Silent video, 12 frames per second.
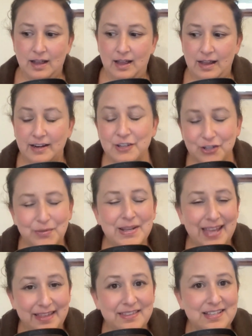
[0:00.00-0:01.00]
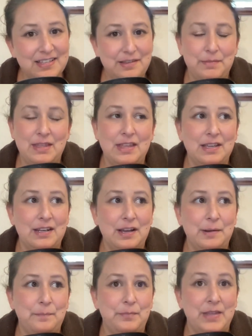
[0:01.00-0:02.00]
I know, again, this is something that
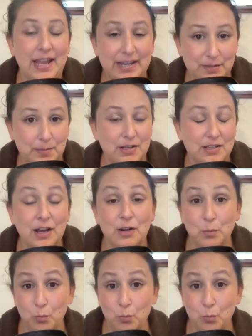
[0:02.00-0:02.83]
the experts kind of